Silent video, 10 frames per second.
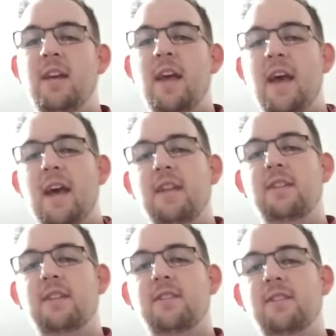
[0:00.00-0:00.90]
It had
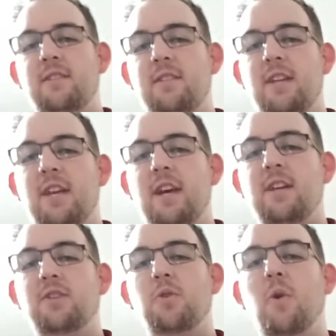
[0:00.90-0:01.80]
the
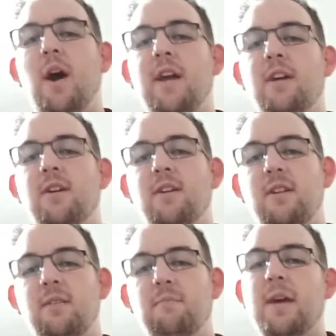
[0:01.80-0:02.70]
Squire
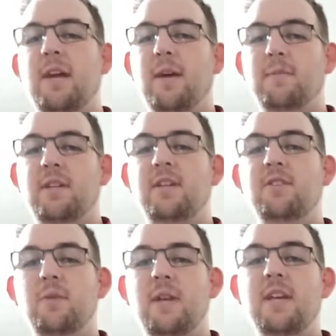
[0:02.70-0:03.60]
pickups in it,
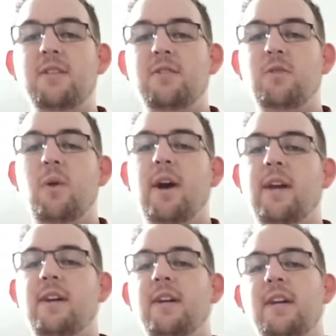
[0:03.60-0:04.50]
so it is a
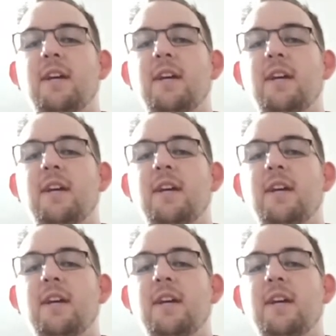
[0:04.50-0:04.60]
Squire.